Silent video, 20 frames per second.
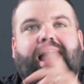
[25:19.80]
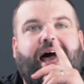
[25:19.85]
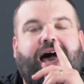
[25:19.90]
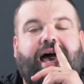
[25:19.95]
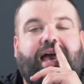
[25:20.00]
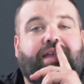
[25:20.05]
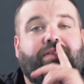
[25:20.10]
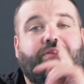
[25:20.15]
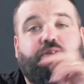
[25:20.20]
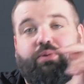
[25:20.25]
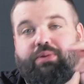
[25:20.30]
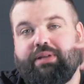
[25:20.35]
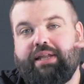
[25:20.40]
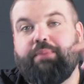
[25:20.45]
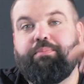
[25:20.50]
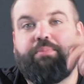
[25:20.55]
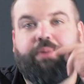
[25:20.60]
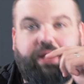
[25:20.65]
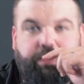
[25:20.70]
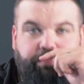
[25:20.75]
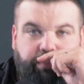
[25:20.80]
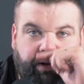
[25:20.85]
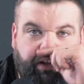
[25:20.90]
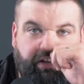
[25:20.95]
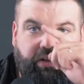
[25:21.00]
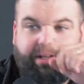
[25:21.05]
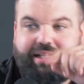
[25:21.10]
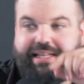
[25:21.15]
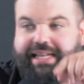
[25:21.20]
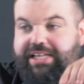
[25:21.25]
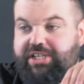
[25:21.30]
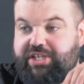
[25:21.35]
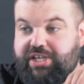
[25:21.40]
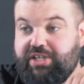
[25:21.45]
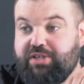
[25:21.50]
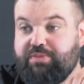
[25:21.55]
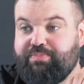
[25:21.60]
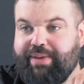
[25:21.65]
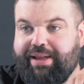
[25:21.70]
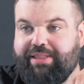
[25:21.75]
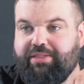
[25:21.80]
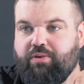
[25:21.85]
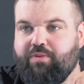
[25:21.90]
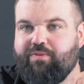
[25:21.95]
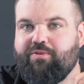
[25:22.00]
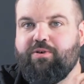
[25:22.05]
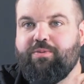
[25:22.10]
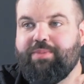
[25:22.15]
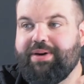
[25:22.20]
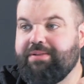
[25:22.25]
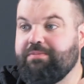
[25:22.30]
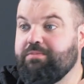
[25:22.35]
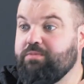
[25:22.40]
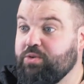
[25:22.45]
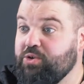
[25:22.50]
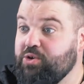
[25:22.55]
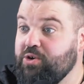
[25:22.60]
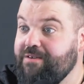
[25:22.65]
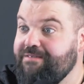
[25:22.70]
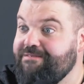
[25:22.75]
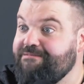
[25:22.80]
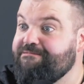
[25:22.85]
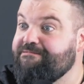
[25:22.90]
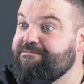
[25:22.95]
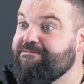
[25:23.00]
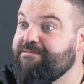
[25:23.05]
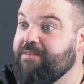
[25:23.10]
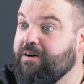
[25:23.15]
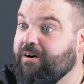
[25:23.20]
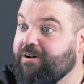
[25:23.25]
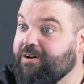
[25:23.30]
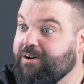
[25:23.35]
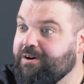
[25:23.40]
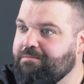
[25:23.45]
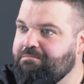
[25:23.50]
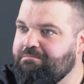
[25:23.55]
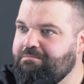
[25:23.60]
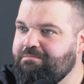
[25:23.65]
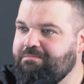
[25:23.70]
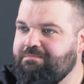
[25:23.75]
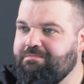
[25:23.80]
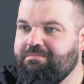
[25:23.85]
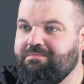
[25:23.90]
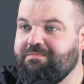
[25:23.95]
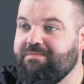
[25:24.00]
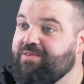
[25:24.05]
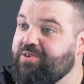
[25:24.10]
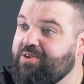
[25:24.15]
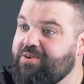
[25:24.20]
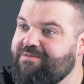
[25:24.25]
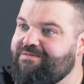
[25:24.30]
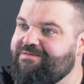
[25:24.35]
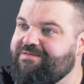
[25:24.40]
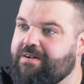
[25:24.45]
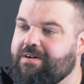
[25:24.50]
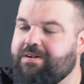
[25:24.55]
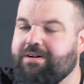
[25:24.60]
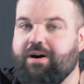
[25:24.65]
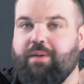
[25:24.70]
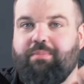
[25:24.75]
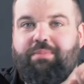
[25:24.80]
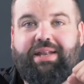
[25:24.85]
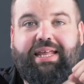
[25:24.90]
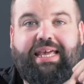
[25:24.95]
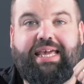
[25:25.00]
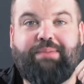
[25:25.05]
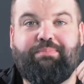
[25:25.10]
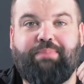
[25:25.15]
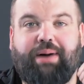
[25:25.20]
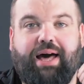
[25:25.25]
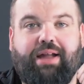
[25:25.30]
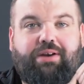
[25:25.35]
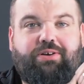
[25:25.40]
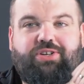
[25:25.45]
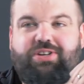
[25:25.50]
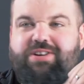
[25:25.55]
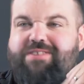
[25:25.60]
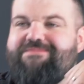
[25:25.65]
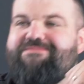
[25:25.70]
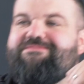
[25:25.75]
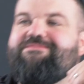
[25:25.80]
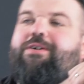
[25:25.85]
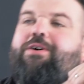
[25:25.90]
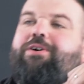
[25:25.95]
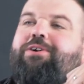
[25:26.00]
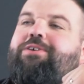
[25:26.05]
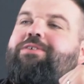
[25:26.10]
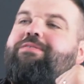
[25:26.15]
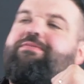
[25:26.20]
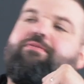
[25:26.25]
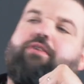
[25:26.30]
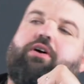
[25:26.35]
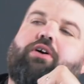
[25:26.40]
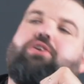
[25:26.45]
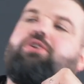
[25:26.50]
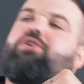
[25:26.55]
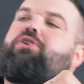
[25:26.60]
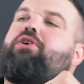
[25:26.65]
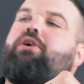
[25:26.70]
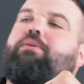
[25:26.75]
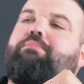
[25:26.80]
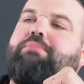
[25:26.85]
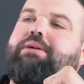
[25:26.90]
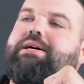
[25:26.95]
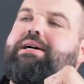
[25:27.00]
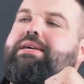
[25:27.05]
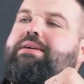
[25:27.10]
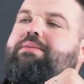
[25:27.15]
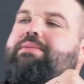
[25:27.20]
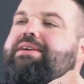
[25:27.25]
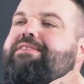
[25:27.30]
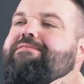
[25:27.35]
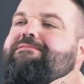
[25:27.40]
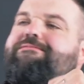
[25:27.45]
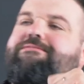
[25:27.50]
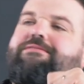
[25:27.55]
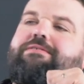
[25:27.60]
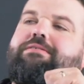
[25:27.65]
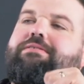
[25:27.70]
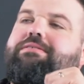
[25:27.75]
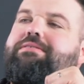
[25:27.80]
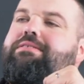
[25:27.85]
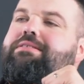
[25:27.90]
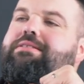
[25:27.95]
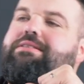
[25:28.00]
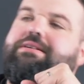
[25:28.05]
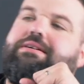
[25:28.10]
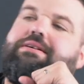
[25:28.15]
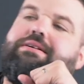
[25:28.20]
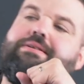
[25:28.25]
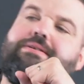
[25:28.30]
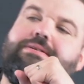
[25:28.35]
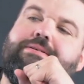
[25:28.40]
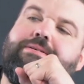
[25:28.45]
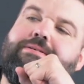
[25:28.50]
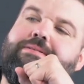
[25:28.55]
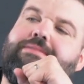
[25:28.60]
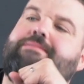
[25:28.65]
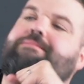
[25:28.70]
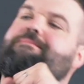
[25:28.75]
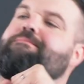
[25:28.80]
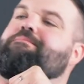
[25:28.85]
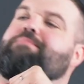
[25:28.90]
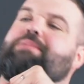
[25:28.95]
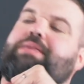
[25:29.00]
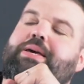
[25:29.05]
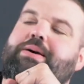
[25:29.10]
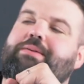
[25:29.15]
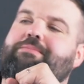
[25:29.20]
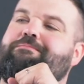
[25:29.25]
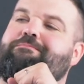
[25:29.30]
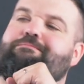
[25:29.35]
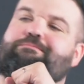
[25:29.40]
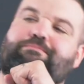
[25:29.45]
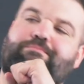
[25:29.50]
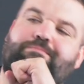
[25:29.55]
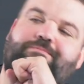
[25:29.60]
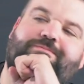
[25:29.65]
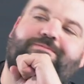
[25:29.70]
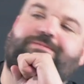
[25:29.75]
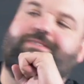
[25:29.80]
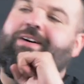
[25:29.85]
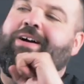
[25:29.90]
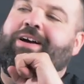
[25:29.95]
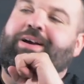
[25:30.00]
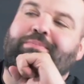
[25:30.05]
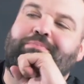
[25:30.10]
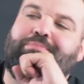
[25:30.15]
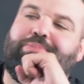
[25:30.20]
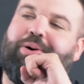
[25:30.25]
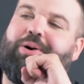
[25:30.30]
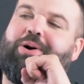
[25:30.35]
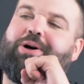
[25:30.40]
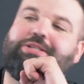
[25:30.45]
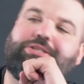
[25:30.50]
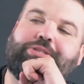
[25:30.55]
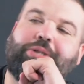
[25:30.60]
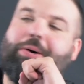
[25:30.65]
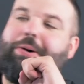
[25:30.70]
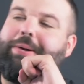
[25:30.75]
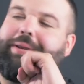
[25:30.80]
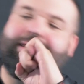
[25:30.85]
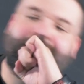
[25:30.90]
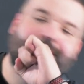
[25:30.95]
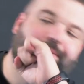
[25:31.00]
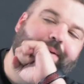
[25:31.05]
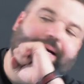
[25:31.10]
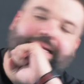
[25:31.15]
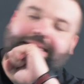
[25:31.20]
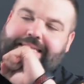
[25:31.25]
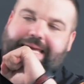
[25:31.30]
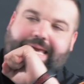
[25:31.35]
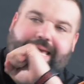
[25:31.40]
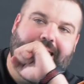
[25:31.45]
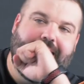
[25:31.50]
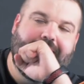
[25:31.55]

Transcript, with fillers: I don't lip read, but it looked like she just bent over and went, Would you fuck up? You fuck up. And he batters her. Fuck, fuck you up, man. You fucking, you fucking posh toddy twat. You.